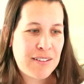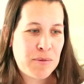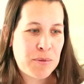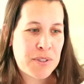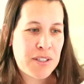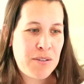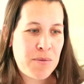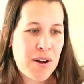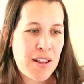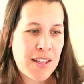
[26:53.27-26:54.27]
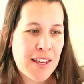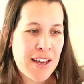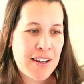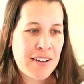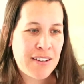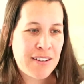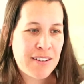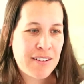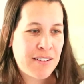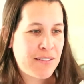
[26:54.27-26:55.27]
we'll see you all again
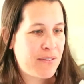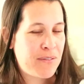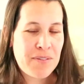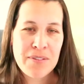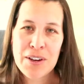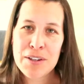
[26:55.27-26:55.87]
very